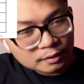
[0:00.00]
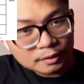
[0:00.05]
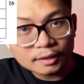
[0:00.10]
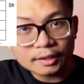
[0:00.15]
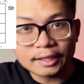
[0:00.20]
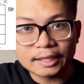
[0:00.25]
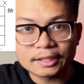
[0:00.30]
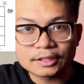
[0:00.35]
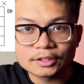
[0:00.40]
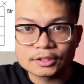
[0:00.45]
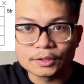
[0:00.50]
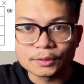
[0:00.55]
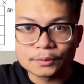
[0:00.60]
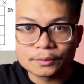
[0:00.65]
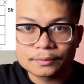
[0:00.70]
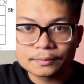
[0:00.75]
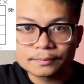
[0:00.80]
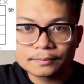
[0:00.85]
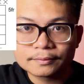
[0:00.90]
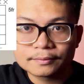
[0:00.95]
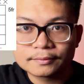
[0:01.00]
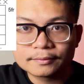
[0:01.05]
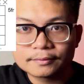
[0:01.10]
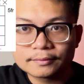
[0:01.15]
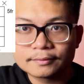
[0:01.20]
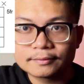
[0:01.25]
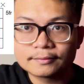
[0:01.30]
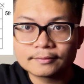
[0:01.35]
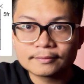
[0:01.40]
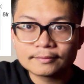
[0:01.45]
like so.
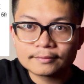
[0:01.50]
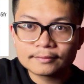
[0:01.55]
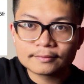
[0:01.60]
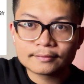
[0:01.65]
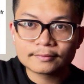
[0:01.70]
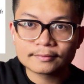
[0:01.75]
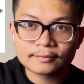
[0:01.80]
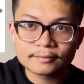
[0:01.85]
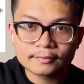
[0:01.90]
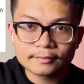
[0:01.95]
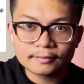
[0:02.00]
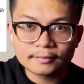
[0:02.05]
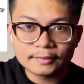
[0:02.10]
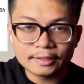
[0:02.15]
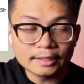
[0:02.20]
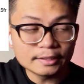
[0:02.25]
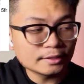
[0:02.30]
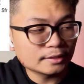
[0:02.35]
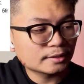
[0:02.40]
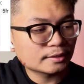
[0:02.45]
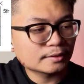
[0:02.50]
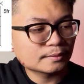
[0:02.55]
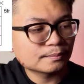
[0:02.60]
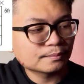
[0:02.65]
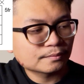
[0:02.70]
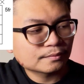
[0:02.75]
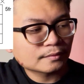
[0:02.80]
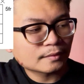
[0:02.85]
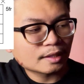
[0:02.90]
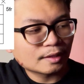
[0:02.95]
Yes,
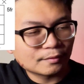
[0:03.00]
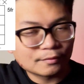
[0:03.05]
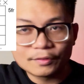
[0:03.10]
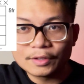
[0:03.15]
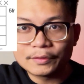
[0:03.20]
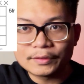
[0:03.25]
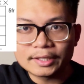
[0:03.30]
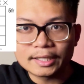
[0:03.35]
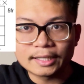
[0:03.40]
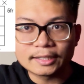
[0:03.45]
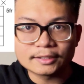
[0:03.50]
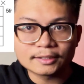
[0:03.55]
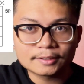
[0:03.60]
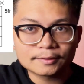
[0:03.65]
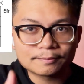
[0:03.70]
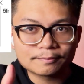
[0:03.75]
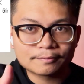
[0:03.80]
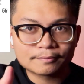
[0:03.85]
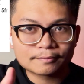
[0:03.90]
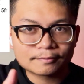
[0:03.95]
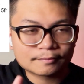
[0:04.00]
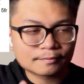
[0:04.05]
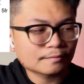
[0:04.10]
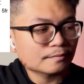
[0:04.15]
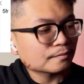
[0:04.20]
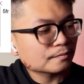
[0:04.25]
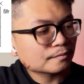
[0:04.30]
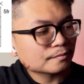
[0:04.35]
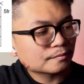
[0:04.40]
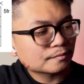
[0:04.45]
very nice.
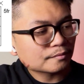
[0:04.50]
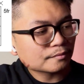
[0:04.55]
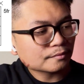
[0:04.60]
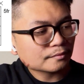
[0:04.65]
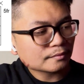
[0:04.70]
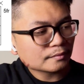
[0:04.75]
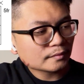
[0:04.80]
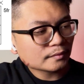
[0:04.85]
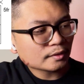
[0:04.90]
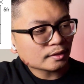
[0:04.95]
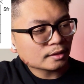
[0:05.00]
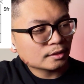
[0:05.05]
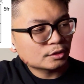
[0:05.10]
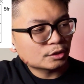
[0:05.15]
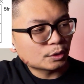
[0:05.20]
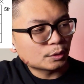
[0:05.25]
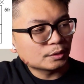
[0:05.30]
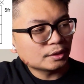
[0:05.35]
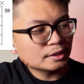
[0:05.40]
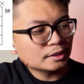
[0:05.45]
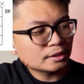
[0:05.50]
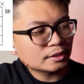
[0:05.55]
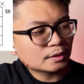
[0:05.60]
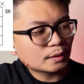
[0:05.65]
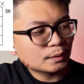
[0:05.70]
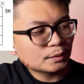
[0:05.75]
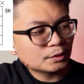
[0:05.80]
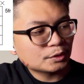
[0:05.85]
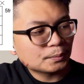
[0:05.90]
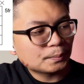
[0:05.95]
So this is
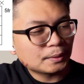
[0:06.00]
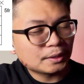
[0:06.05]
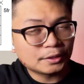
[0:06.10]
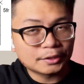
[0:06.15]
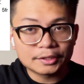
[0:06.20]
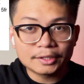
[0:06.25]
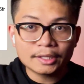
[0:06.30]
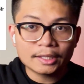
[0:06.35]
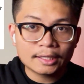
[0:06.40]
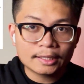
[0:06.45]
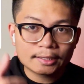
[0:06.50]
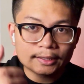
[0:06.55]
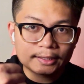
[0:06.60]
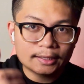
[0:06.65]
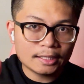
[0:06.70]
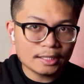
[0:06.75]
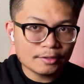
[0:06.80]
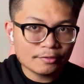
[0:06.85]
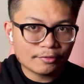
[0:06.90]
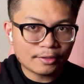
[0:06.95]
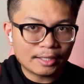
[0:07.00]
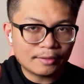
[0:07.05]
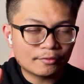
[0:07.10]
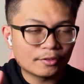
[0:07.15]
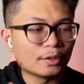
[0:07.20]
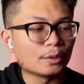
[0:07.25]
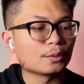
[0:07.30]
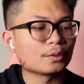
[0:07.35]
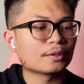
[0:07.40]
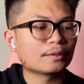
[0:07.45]
going to be your D5
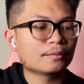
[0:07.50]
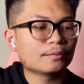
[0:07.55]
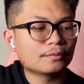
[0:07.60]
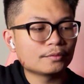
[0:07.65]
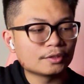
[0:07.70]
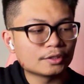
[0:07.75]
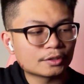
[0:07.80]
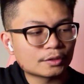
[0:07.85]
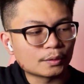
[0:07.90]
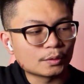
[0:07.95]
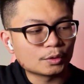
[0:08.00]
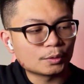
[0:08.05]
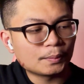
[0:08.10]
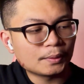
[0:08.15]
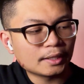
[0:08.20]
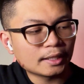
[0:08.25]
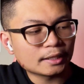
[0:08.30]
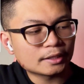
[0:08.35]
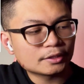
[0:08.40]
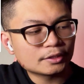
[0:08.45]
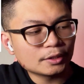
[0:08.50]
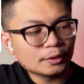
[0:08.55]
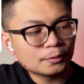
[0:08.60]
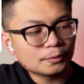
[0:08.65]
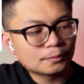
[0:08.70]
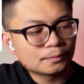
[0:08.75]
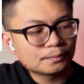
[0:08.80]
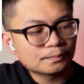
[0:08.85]
note. It's going to be like so.